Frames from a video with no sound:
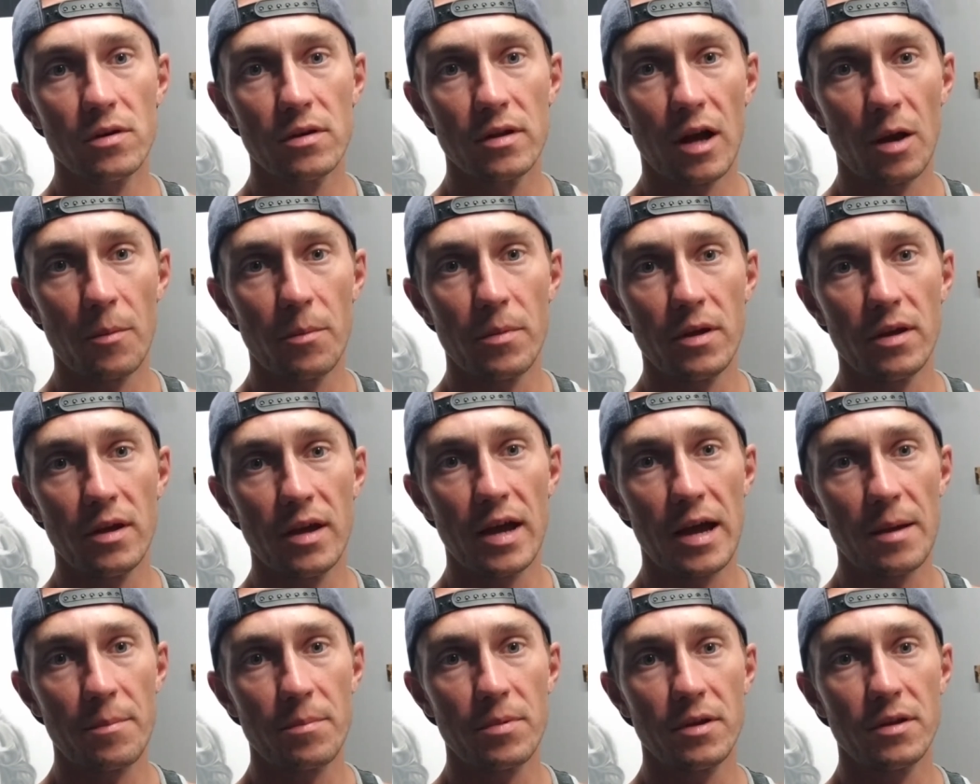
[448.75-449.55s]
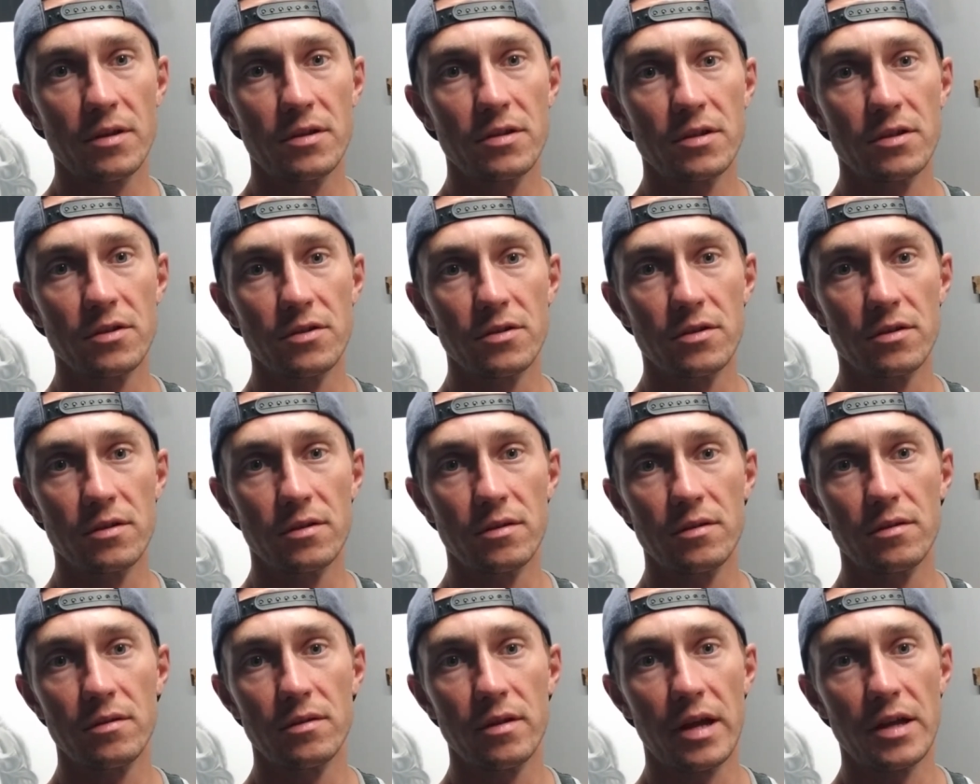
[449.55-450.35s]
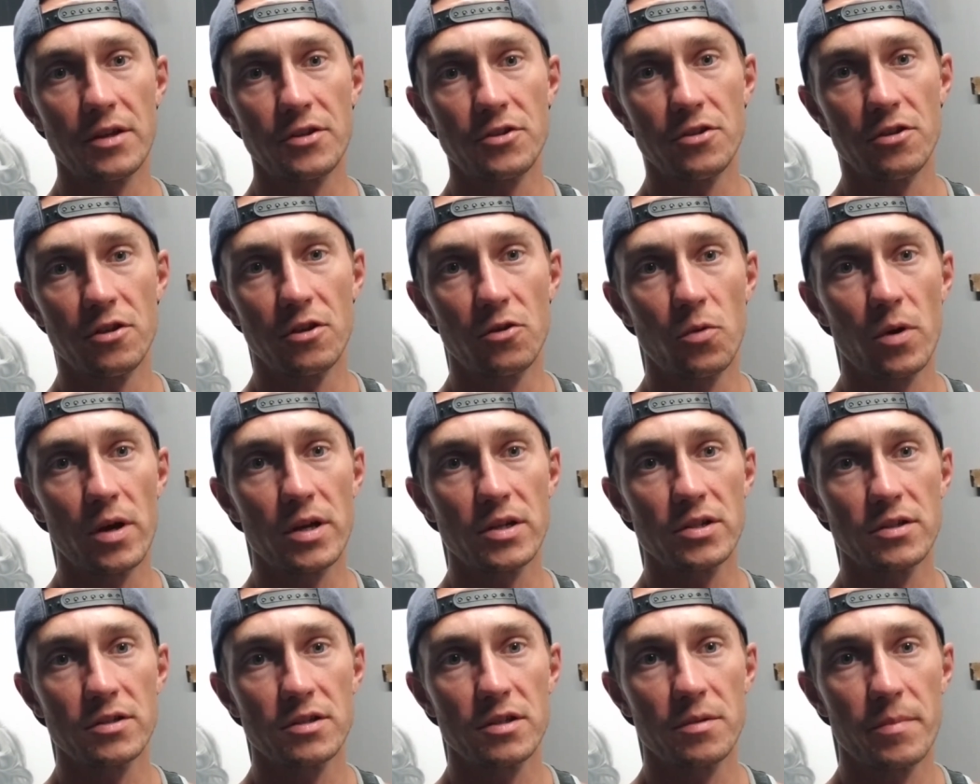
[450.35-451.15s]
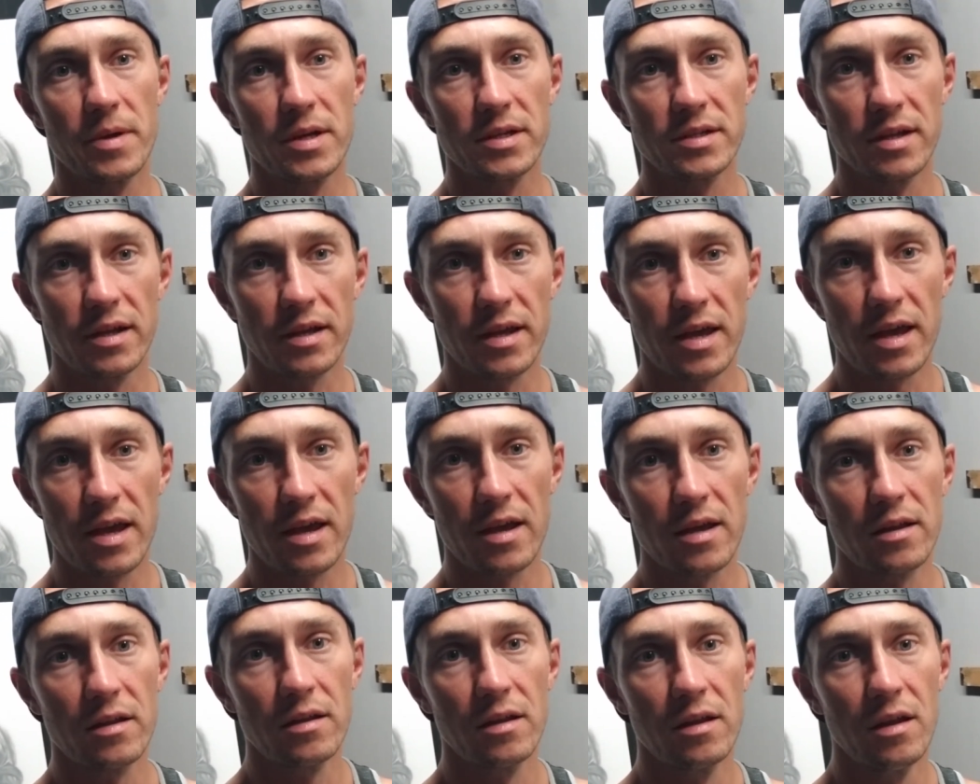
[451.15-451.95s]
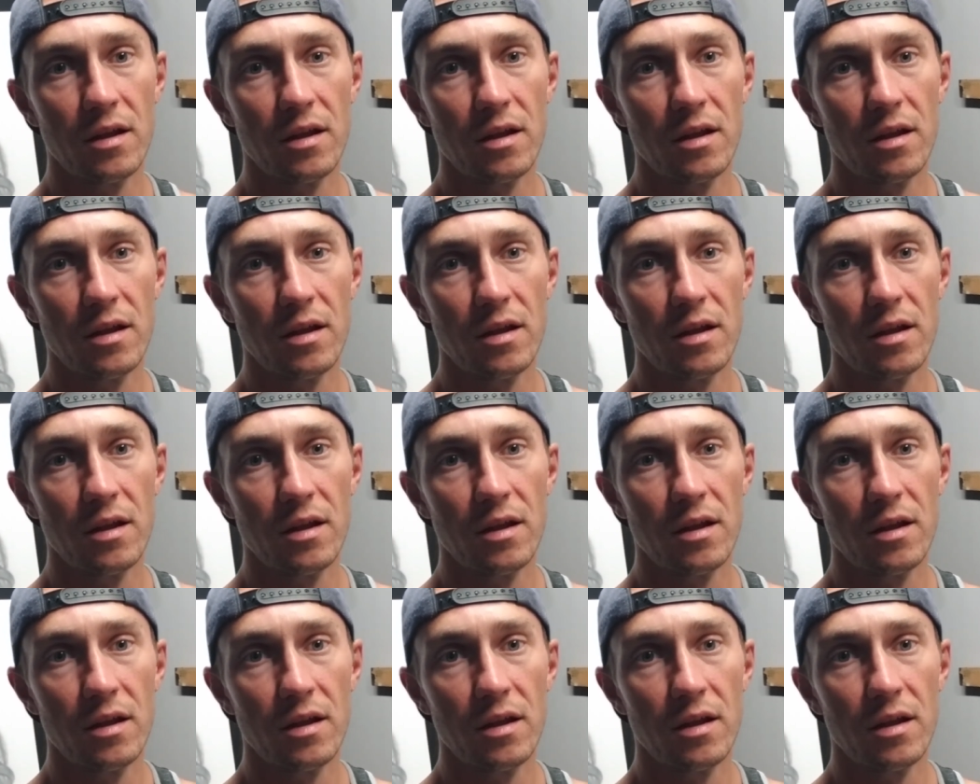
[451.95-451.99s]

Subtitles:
I'll be happy to answer your questions the best I can.